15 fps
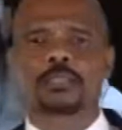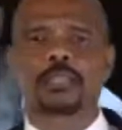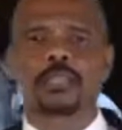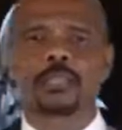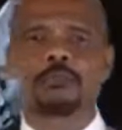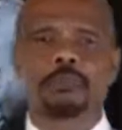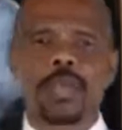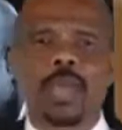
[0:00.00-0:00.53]
The
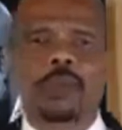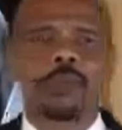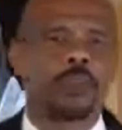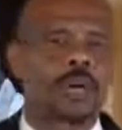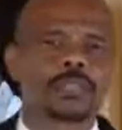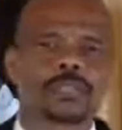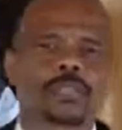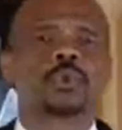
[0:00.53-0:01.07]
baby
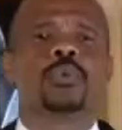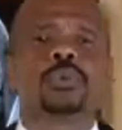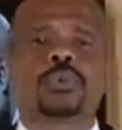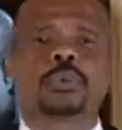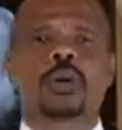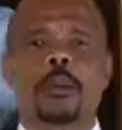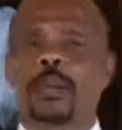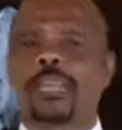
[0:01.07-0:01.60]
was soon to
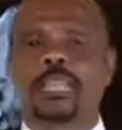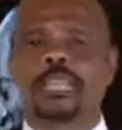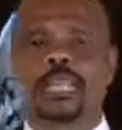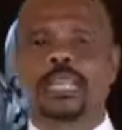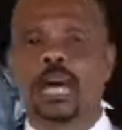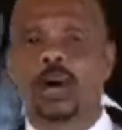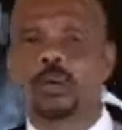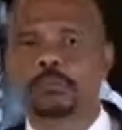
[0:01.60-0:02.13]
come any day
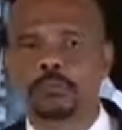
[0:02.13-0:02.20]
now.